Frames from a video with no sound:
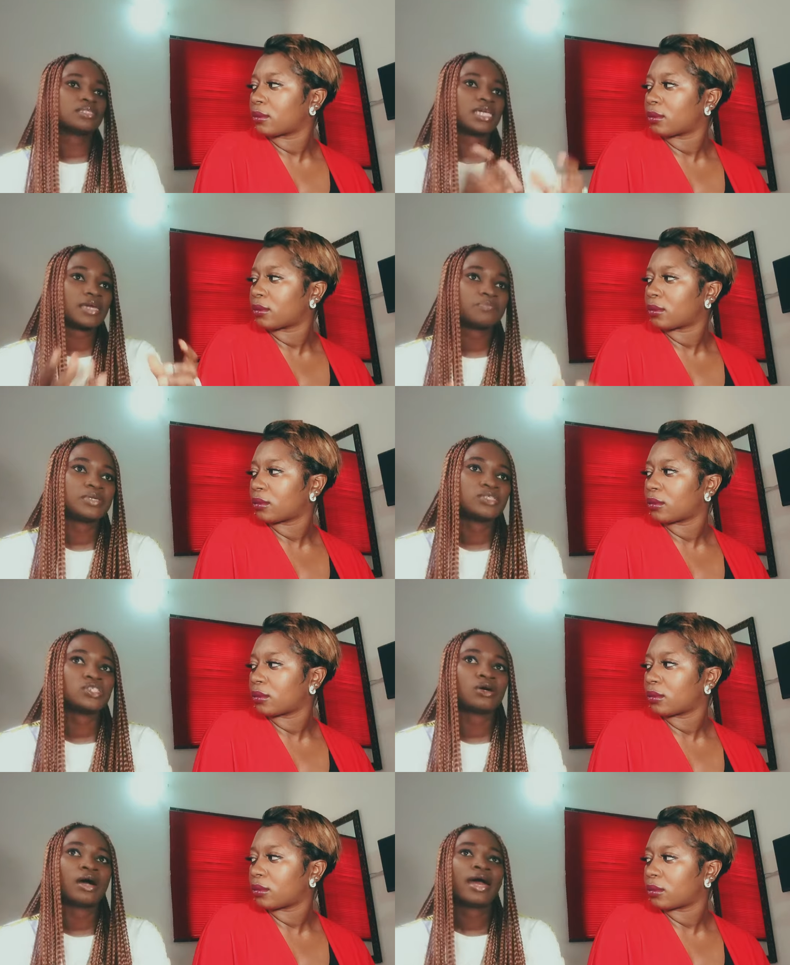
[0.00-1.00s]
Speaker 1: take a
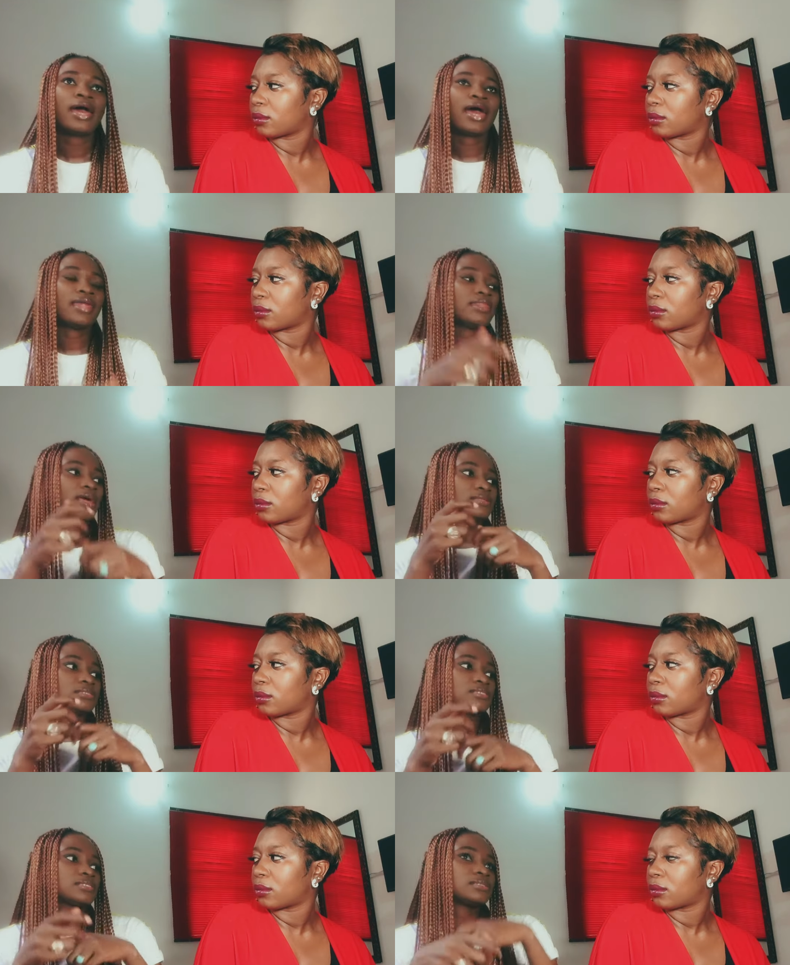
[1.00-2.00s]
picture and then
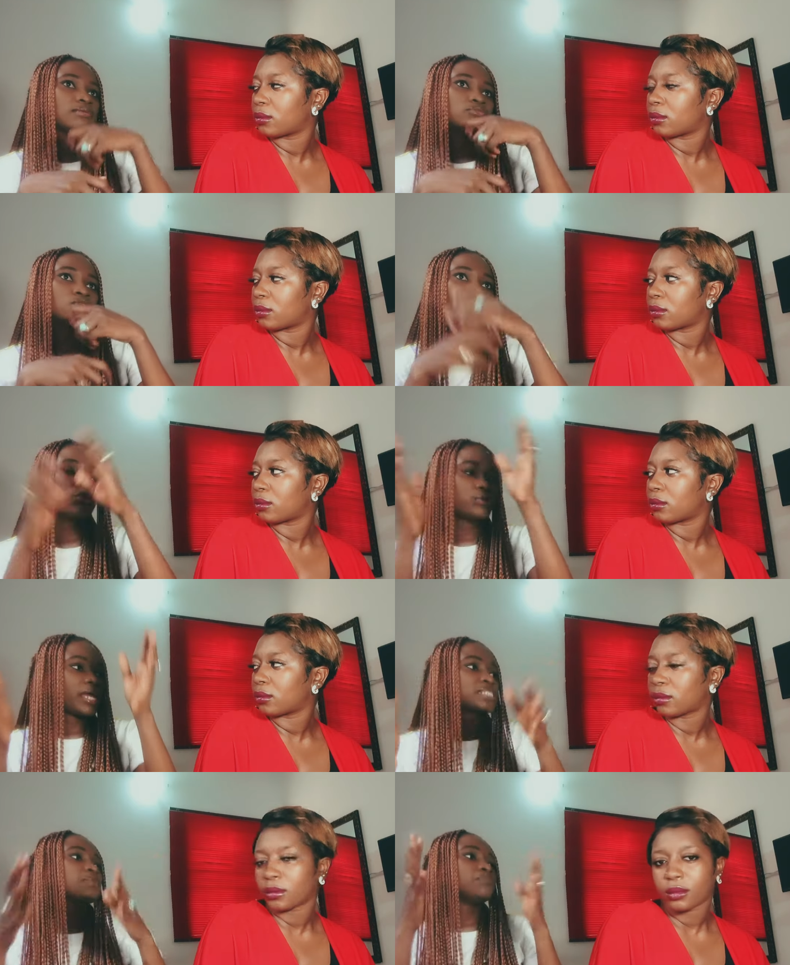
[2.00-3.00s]
you know
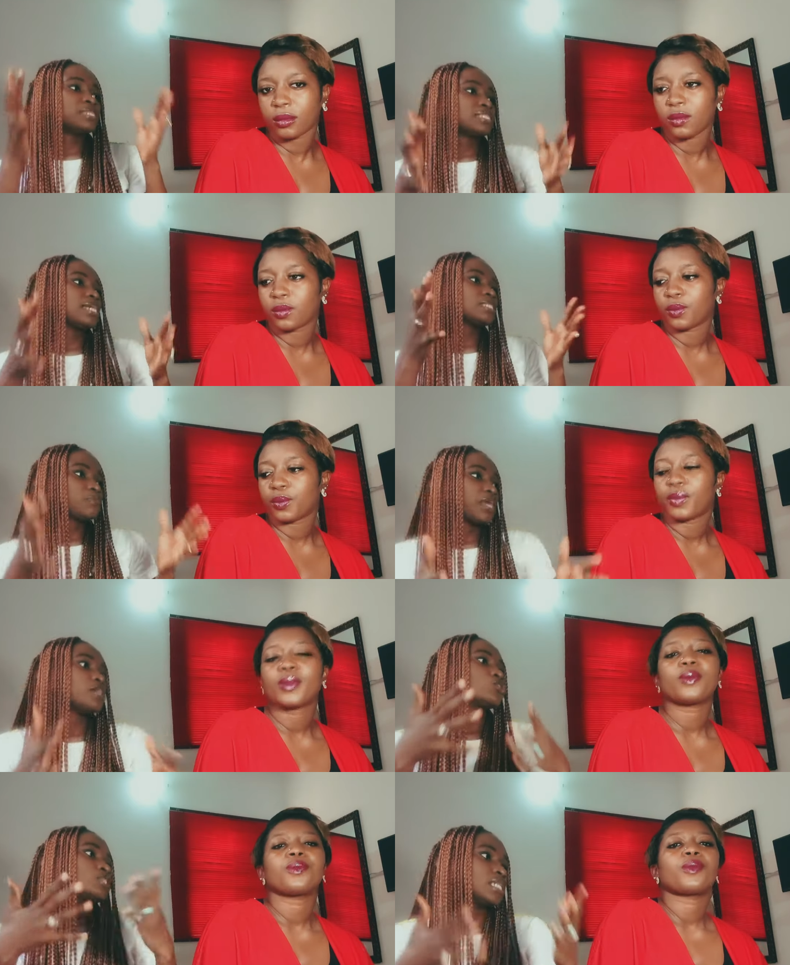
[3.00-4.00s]
create a business
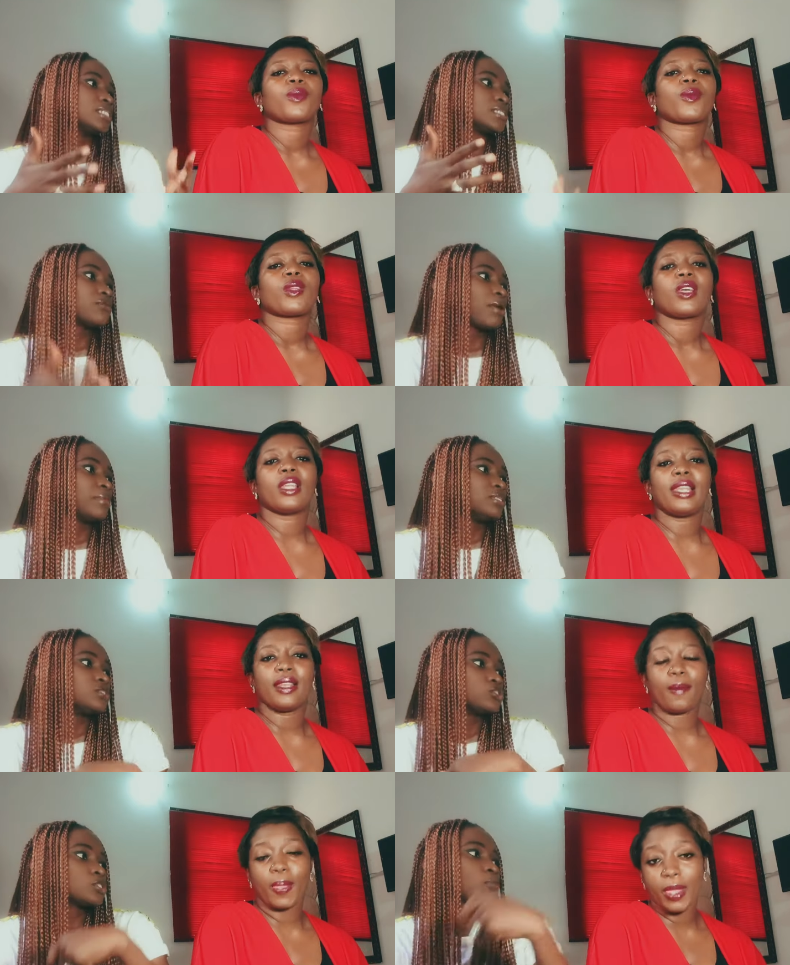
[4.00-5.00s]
page on instagram
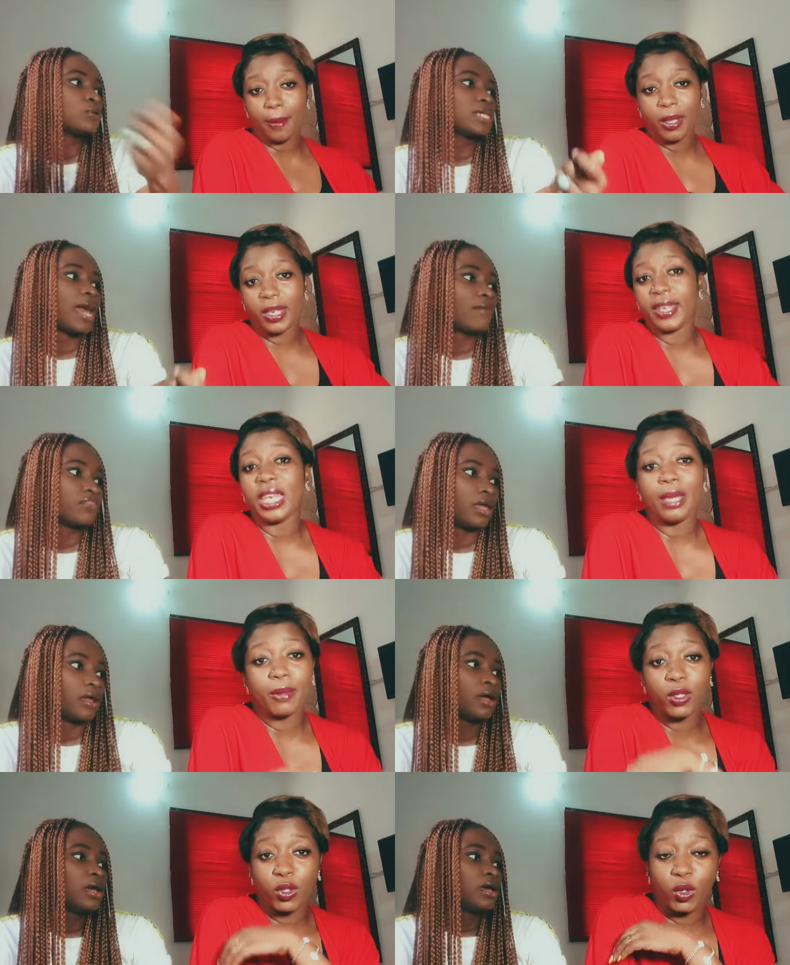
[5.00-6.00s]
and just let me out let there.
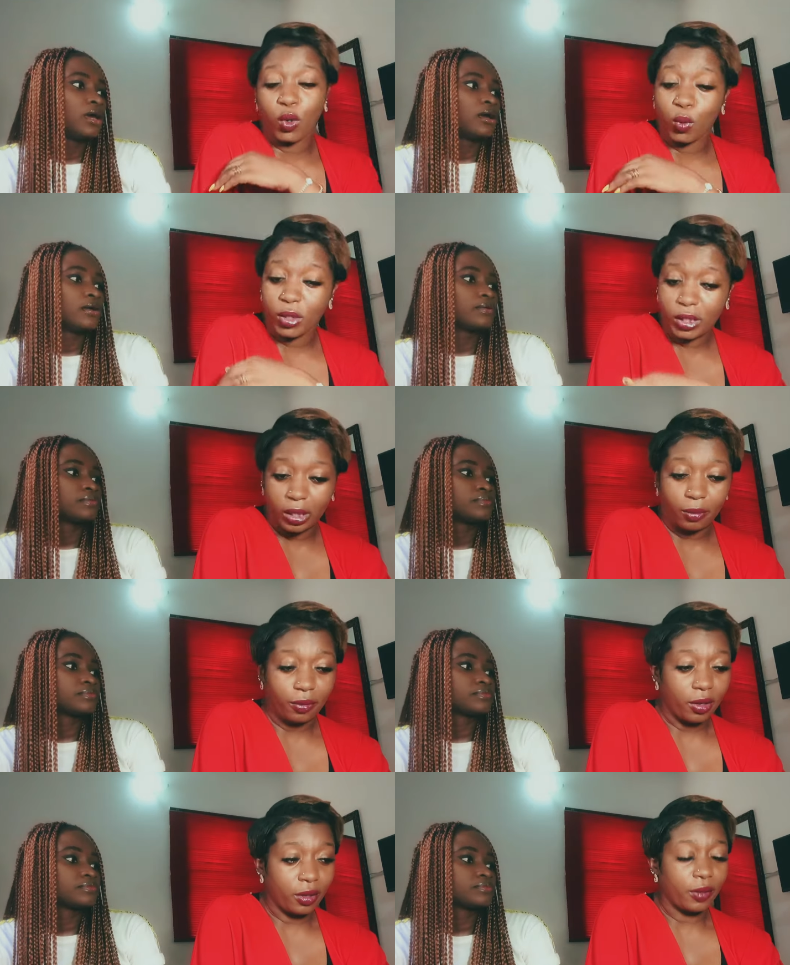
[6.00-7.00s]
me just
Speaker 2: go one step
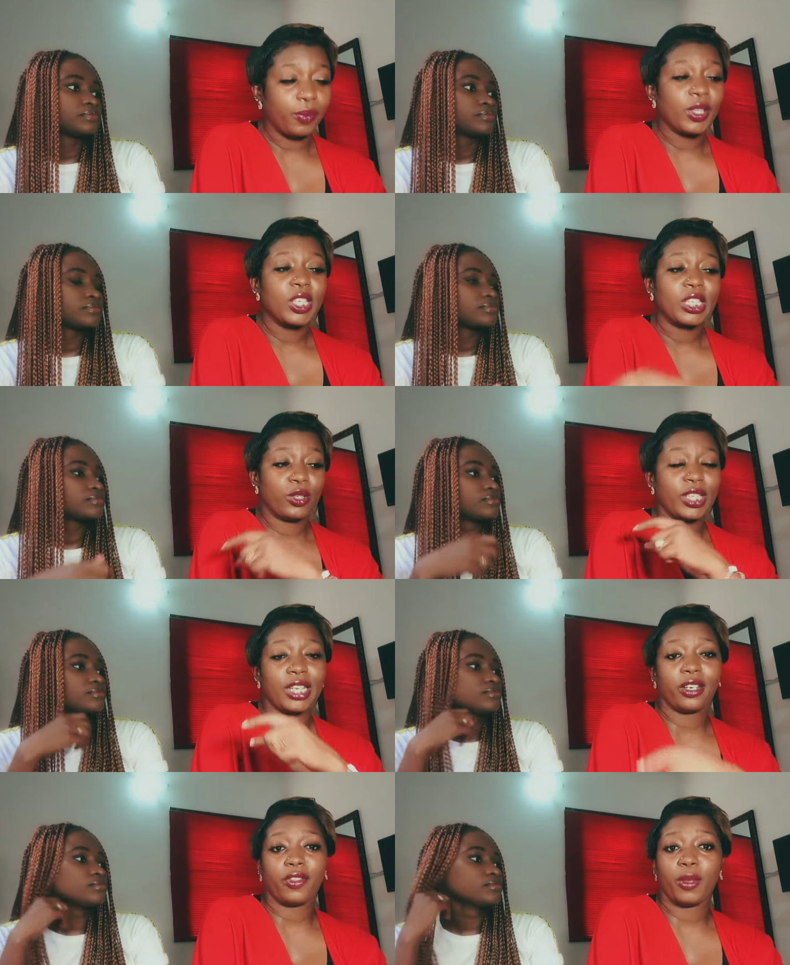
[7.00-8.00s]
further so this is
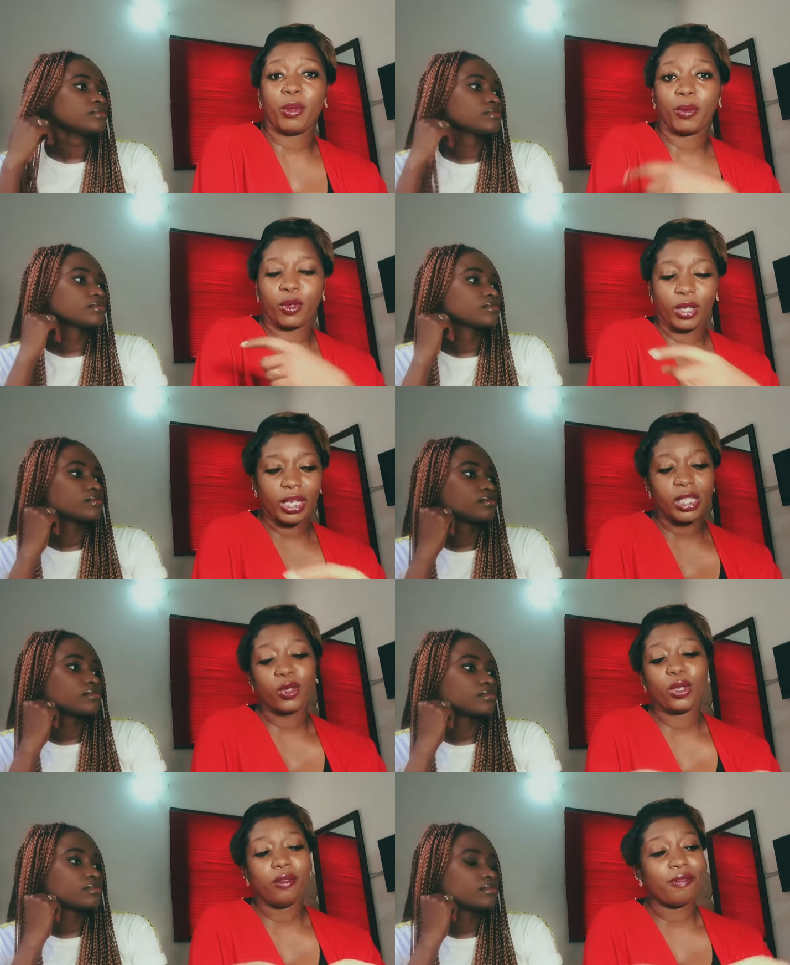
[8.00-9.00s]
another thing people don't get.
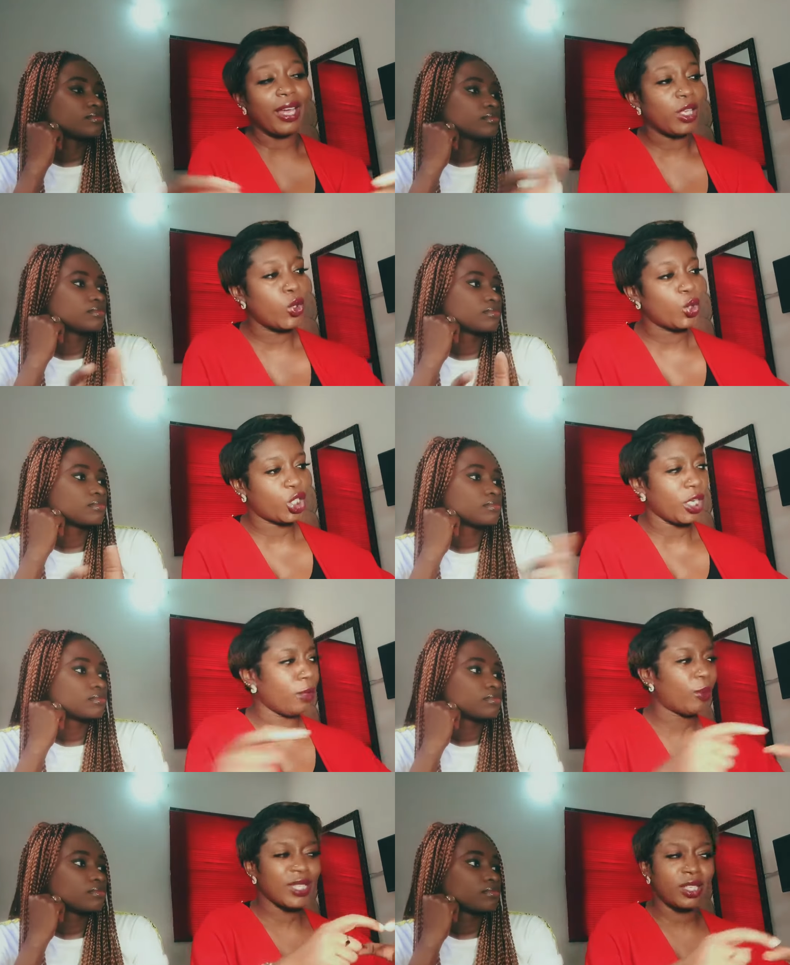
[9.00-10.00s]
So the value
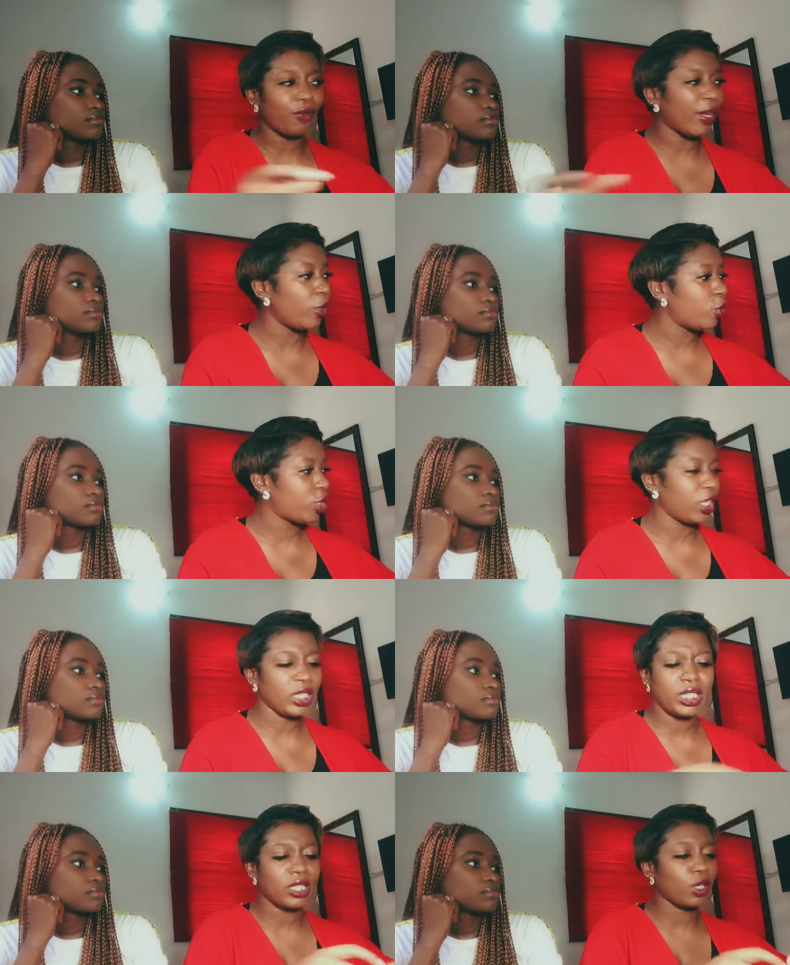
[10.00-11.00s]
chain, business value chain, there's a